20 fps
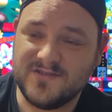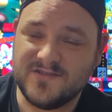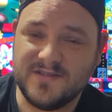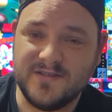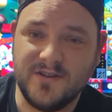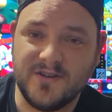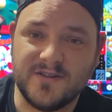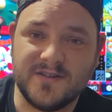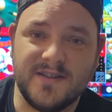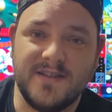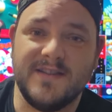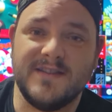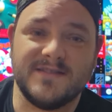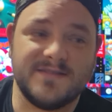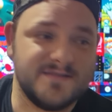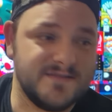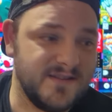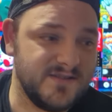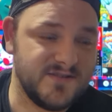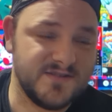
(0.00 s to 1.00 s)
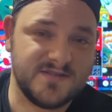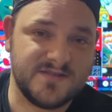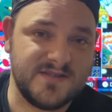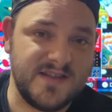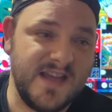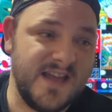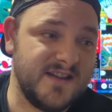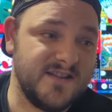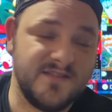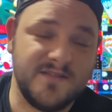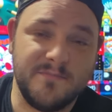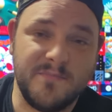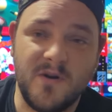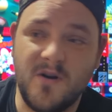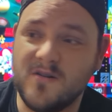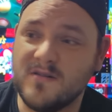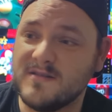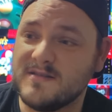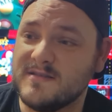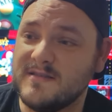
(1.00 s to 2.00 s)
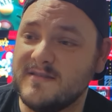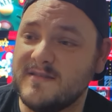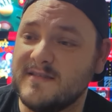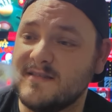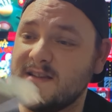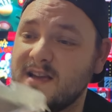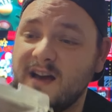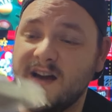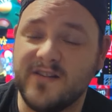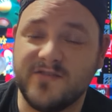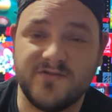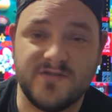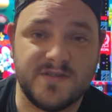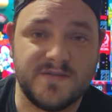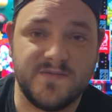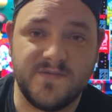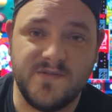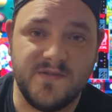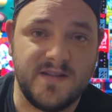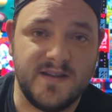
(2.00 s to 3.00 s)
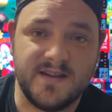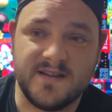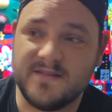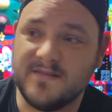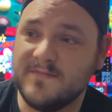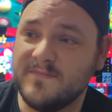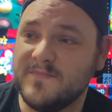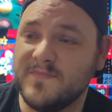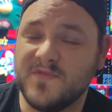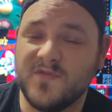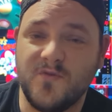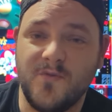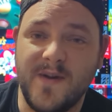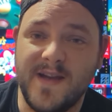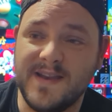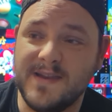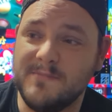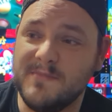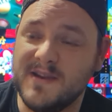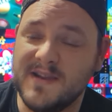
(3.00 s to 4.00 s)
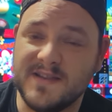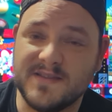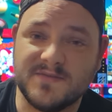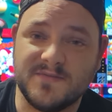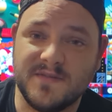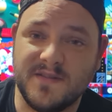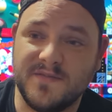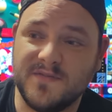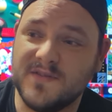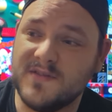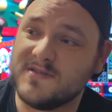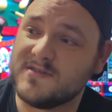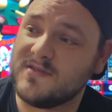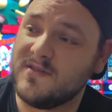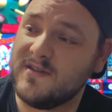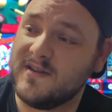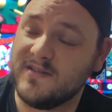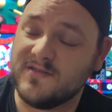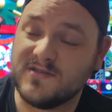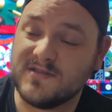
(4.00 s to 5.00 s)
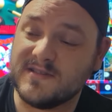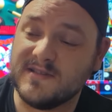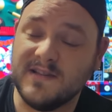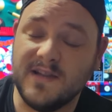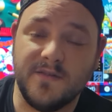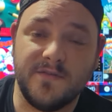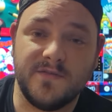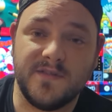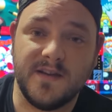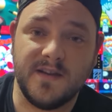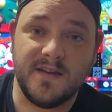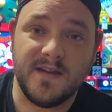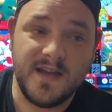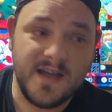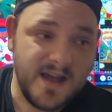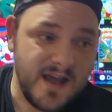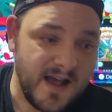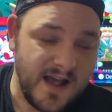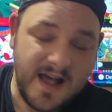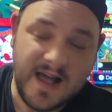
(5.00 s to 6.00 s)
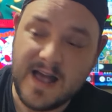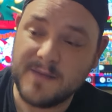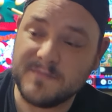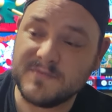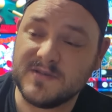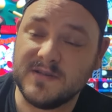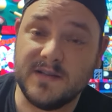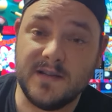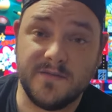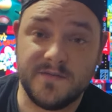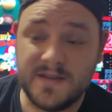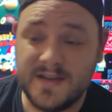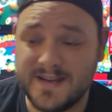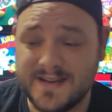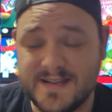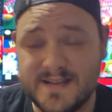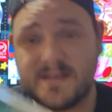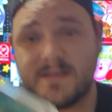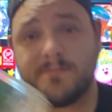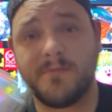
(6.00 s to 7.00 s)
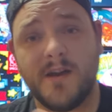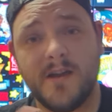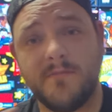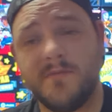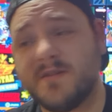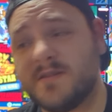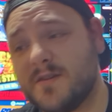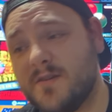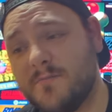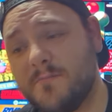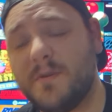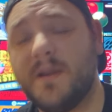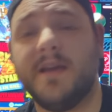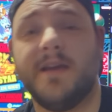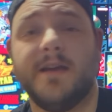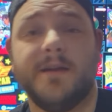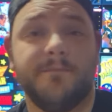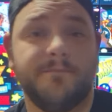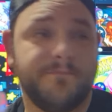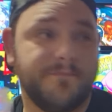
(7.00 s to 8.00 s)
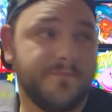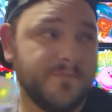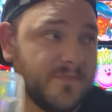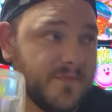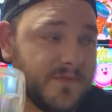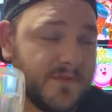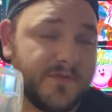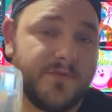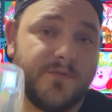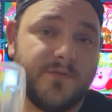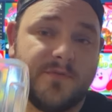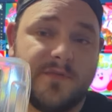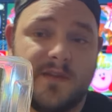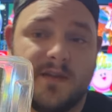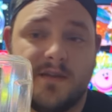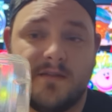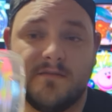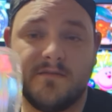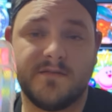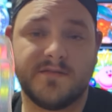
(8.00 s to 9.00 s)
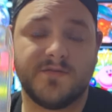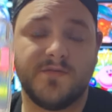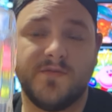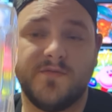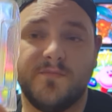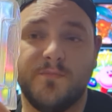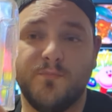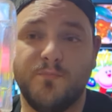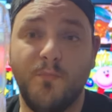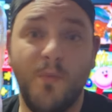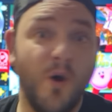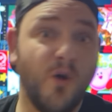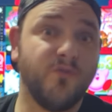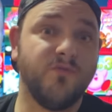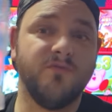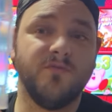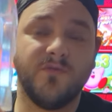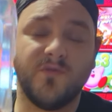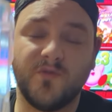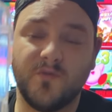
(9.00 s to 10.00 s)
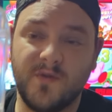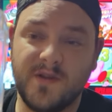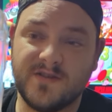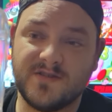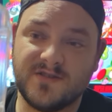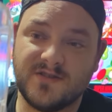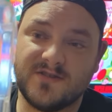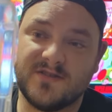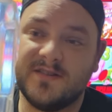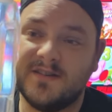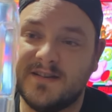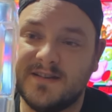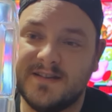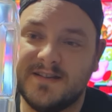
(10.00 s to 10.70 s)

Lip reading: looked at this, I just stared at the box and the cartridge for like 20 minutes when I first got it. Just loved it, absolutely loved it, and it inspired me to go and play it through the sort of modern Switch